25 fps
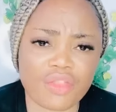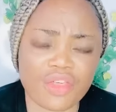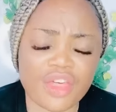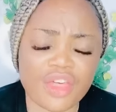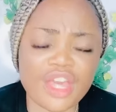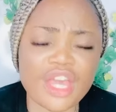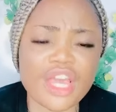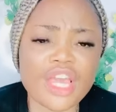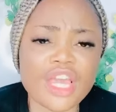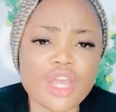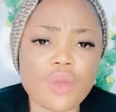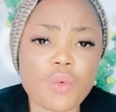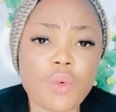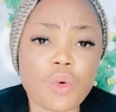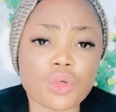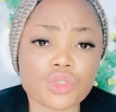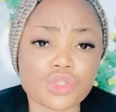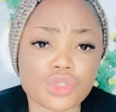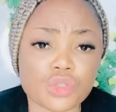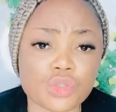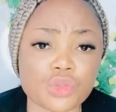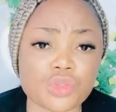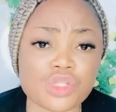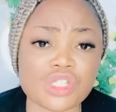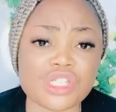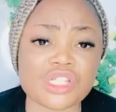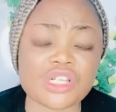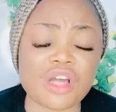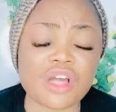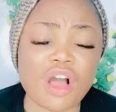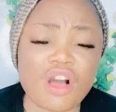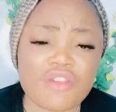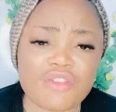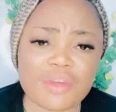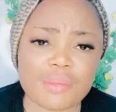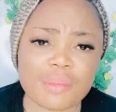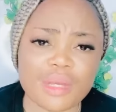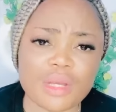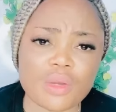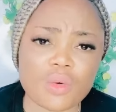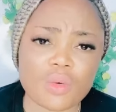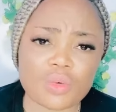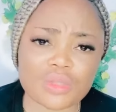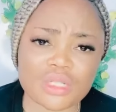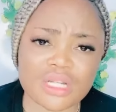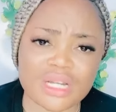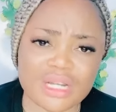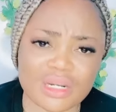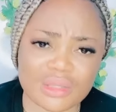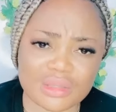He wants you to serve Him in good
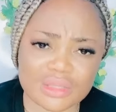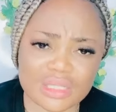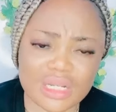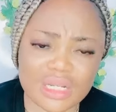health